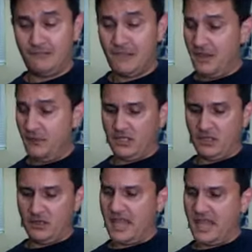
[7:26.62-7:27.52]
And then we go
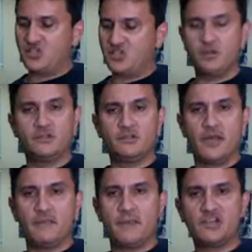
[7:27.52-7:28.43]
to the A string and do
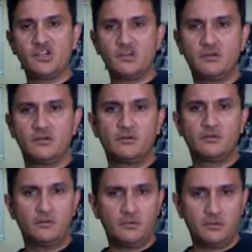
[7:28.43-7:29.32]
A major,
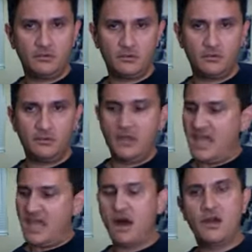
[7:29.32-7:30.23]

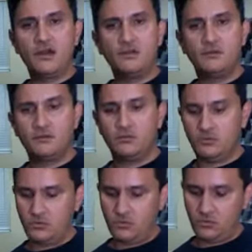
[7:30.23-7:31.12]
A minor,
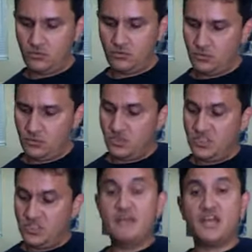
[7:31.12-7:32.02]

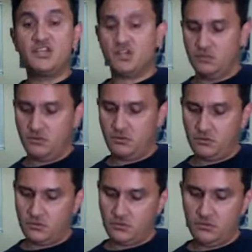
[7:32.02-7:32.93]
D major,
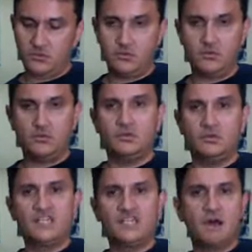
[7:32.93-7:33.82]

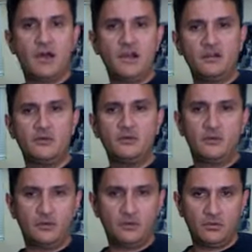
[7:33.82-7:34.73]
D minor.
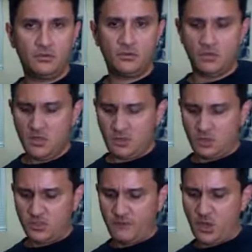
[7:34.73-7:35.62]
Of
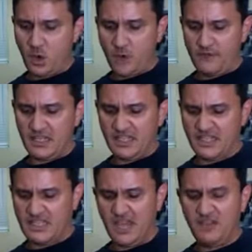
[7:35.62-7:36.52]
course, if we go over to this
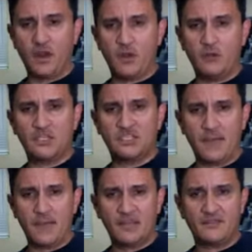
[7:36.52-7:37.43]
10th fret, we can
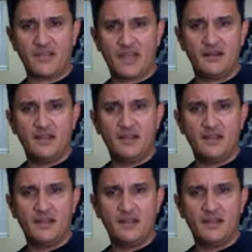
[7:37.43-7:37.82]
tap and get that